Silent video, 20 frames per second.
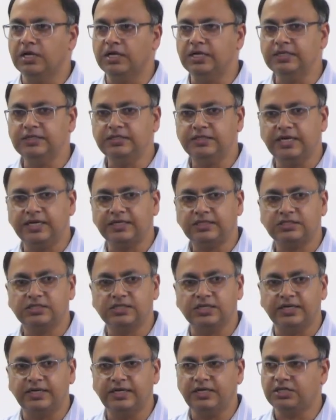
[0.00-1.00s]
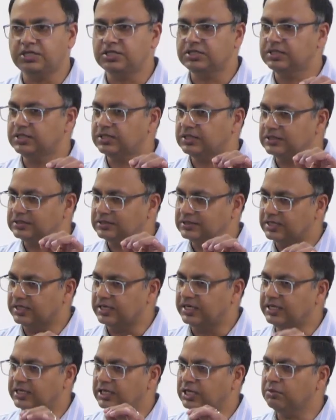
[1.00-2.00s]
injects its
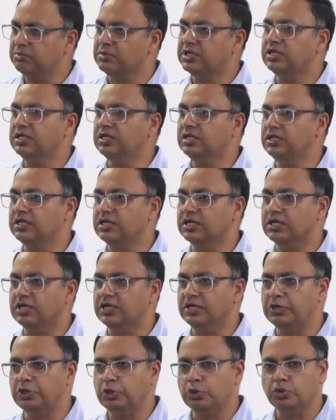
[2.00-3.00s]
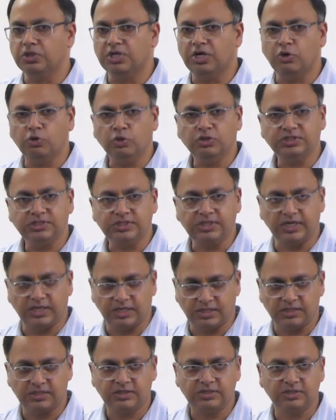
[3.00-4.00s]
genetic material into the host
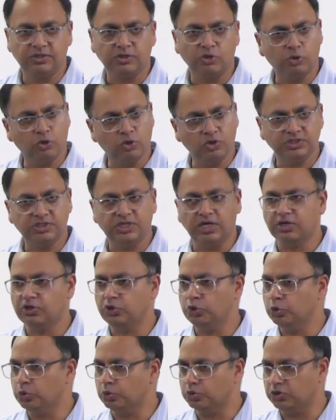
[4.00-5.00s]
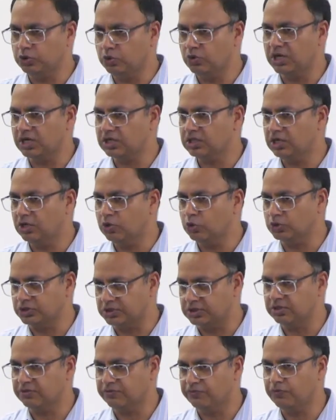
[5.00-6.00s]
cell. Host are you are the
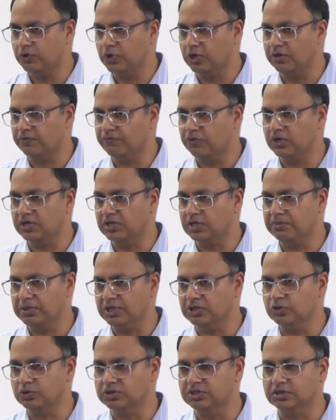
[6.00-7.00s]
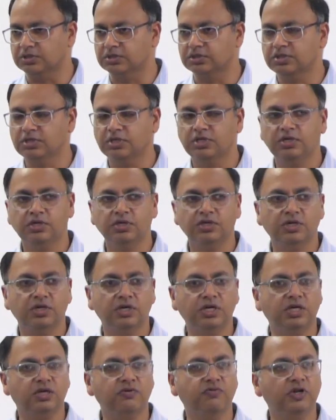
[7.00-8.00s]
host for the pathogen.
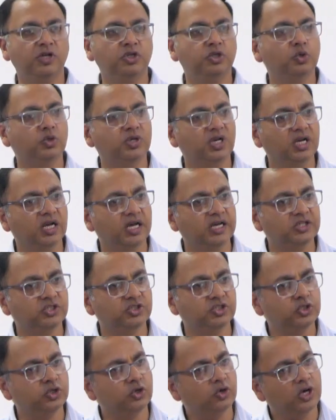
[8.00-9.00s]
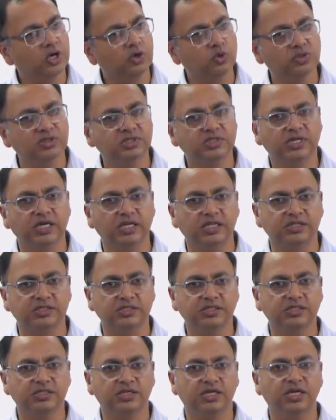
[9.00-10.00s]
It will utilize your own
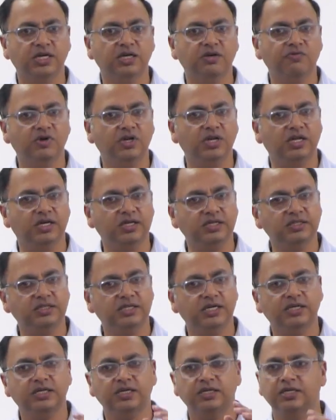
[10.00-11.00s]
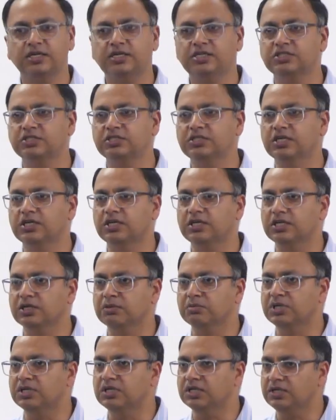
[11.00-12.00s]
cells and will inject its
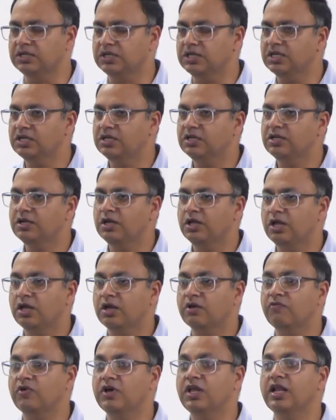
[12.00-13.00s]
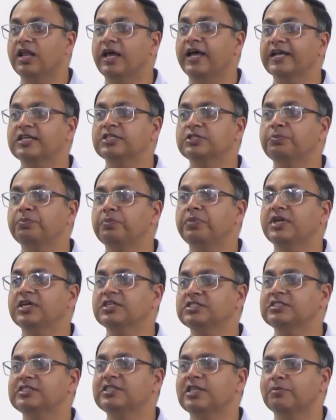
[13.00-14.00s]
genetic material, will
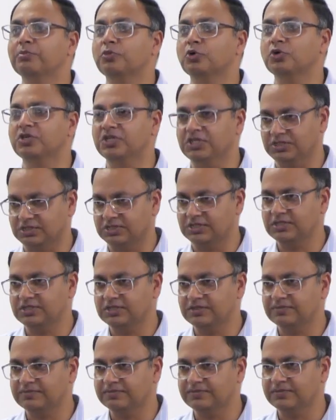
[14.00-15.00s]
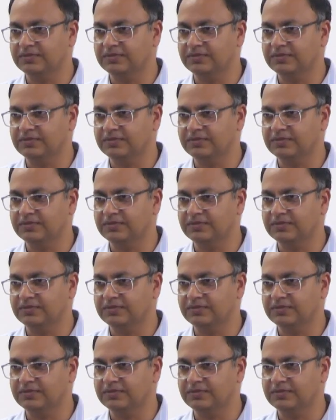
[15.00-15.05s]
express the proteins.